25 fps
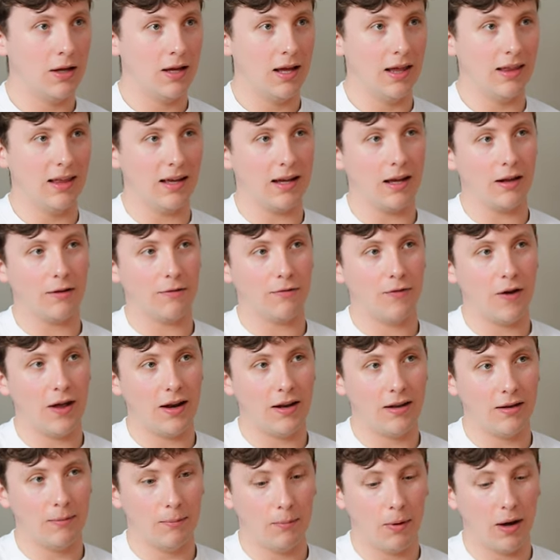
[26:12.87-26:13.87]
It then gets
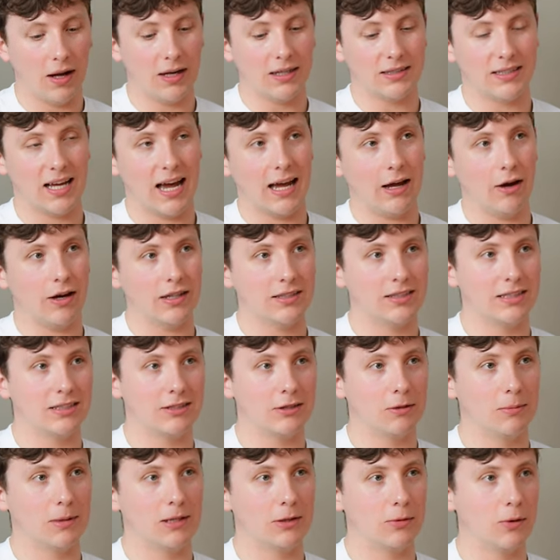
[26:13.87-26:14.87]
fed by this AI
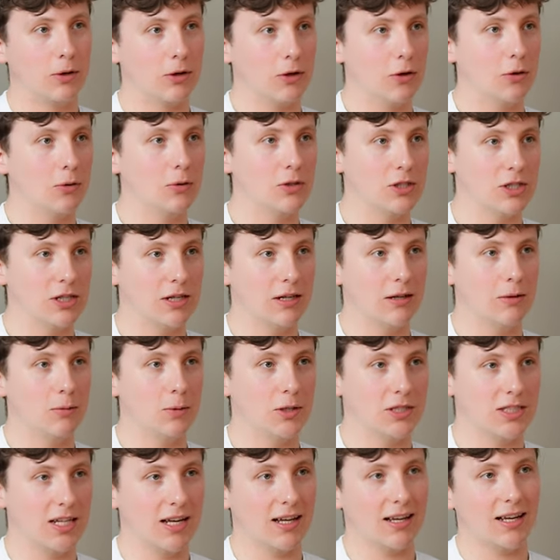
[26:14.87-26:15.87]
system into a Google sheet,
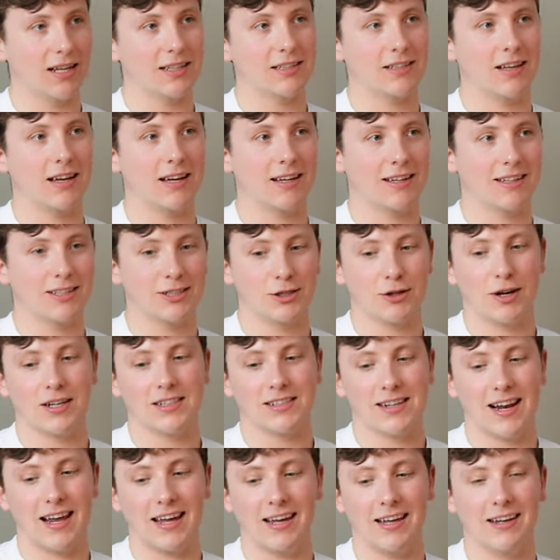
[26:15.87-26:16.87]
which then gets like
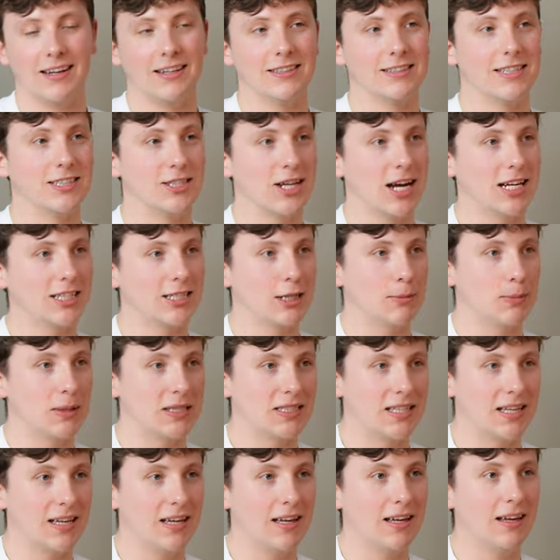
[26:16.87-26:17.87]
translated into
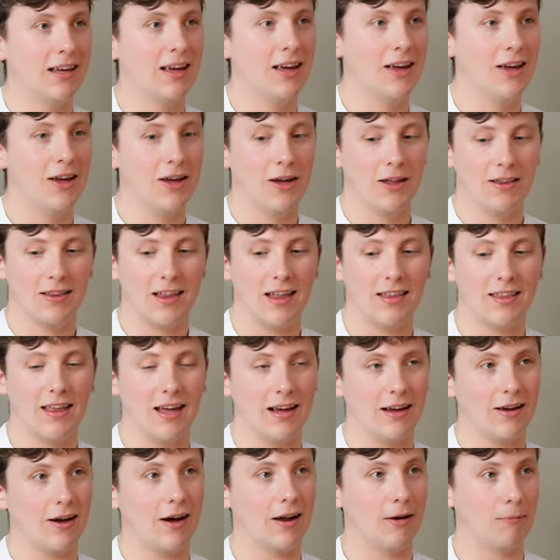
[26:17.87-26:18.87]
ChatGPT, that
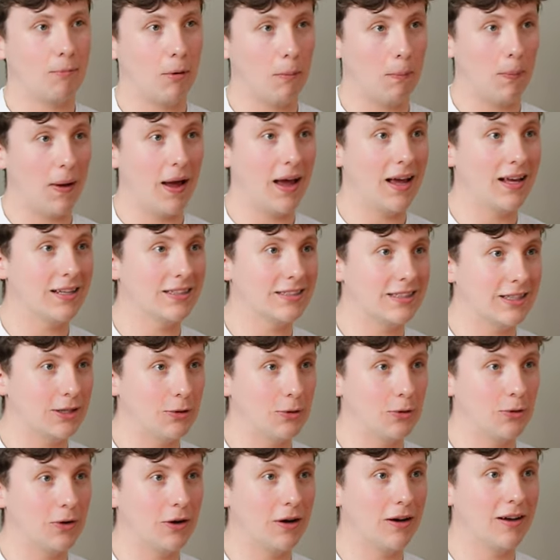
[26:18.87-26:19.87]
then kind of prepares the
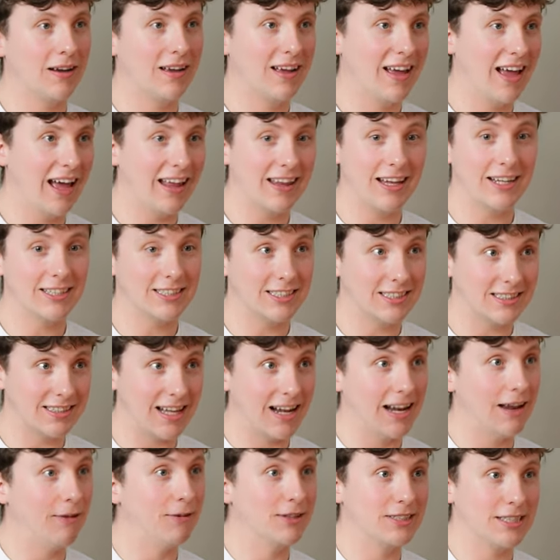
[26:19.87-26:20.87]
order and then just
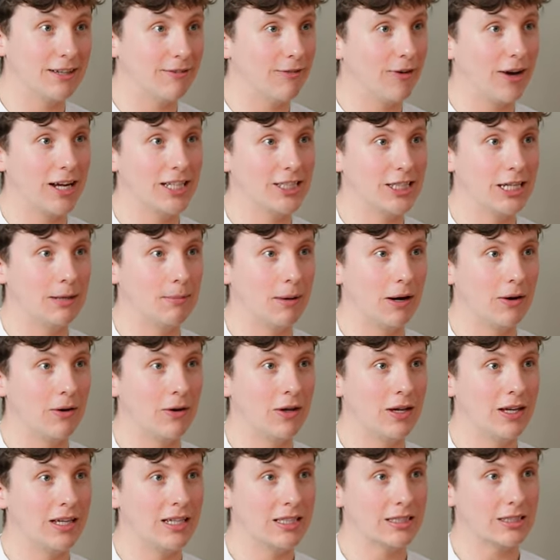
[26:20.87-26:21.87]
delivers it via Gmail.
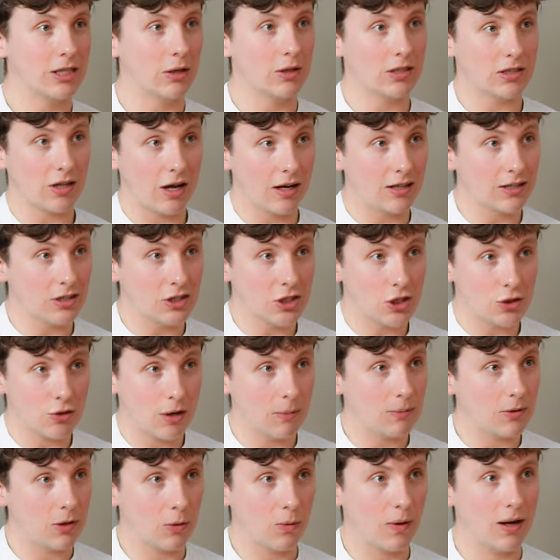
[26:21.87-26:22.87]
Man. So it's kind of
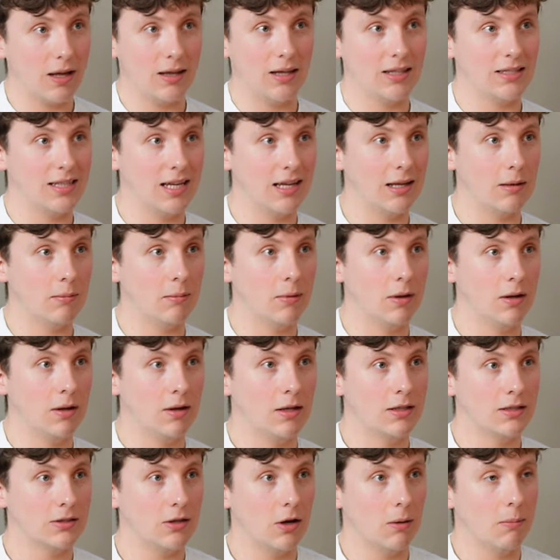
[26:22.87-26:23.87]
stripped away the team.
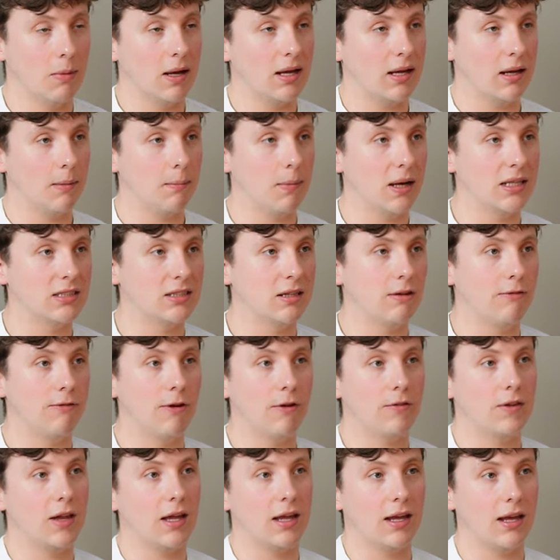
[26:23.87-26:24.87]
So I'm making basically
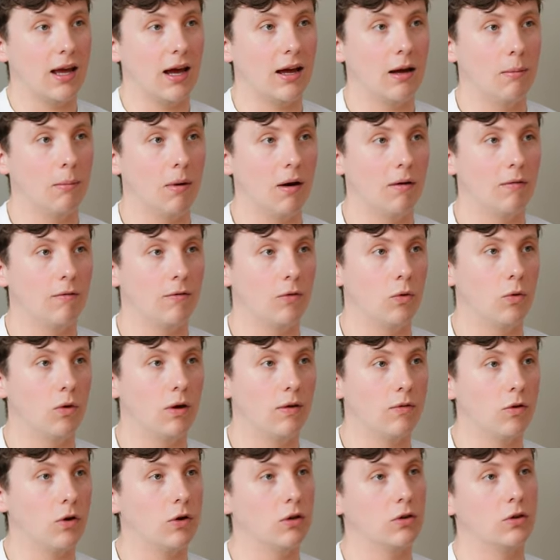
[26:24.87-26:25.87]
15K a month. All
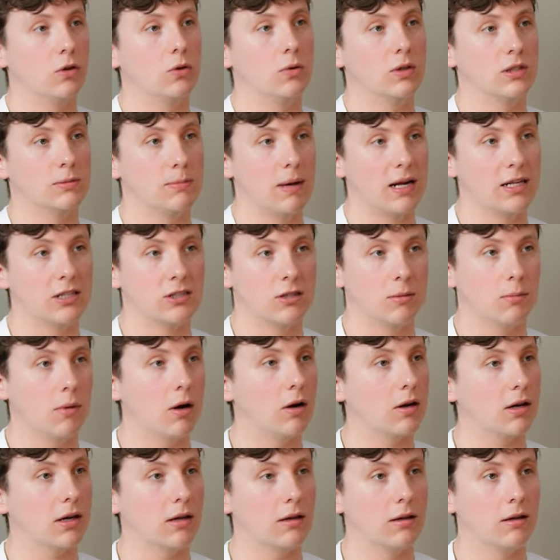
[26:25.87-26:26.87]
I've got to do is manage the
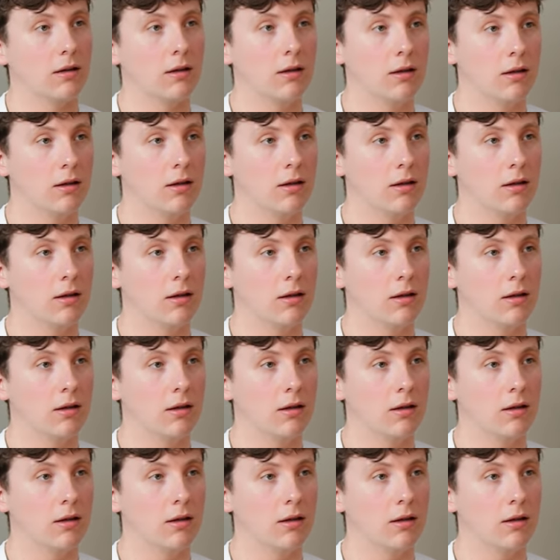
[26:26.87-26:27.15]
marketing.